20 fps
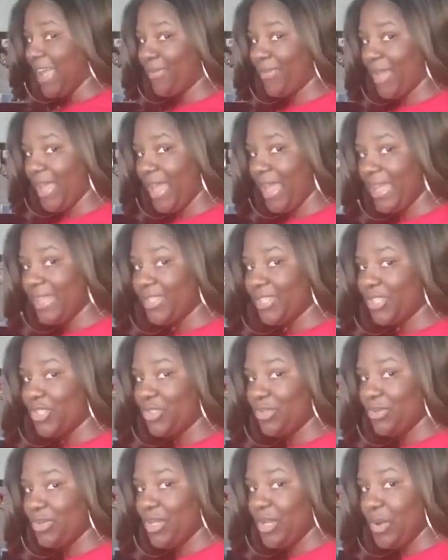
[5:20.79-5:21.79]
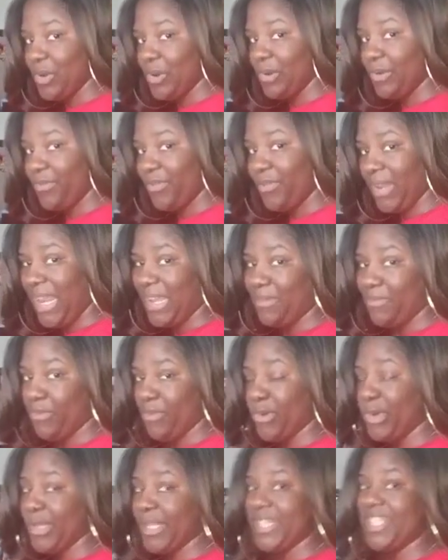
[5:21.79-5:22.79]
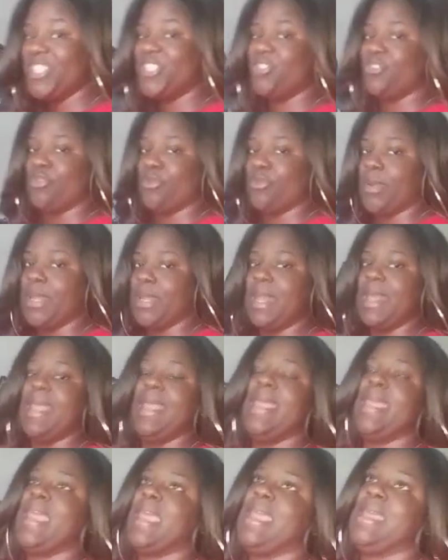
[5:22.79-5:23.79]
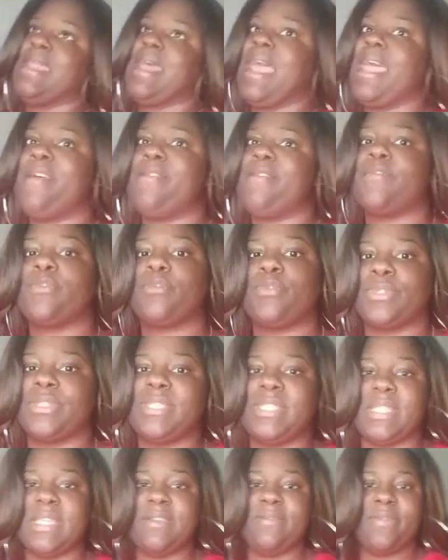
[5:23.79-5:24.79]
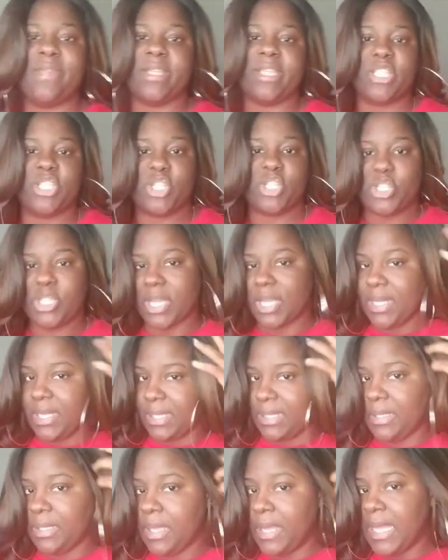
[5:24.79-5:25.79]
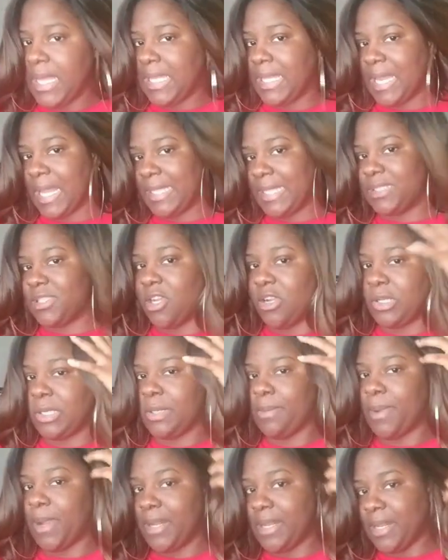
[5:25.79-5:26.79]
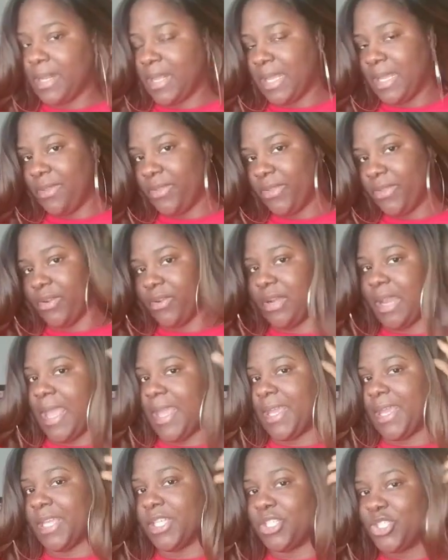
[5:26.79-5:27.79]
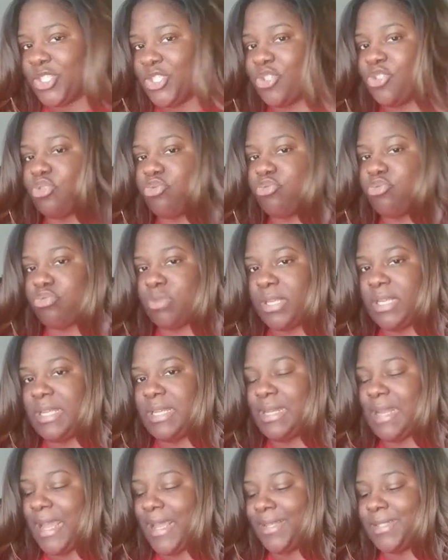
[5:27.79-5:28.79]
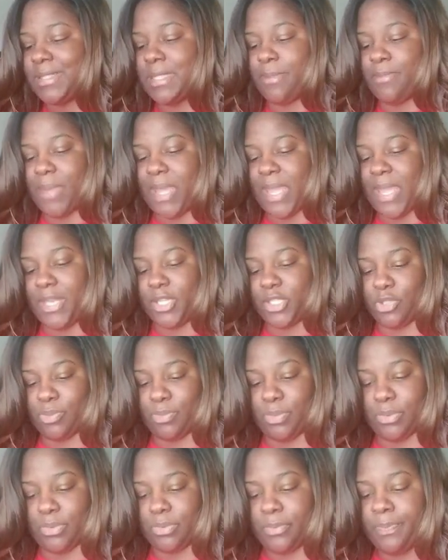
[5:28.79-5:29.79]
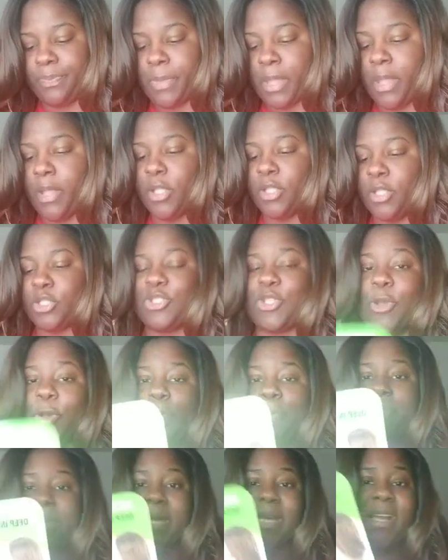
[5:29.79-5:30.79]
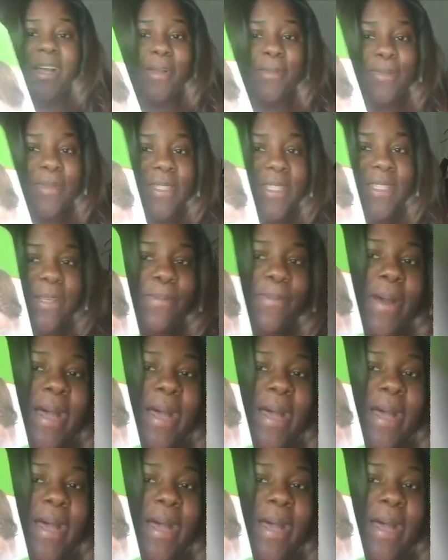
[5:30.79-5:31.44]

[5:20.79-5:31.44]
I've had this unit on for like four days straight, and I haven't received any shedding, like talking about it either. Like, it's just really nice and manageable. So big ups to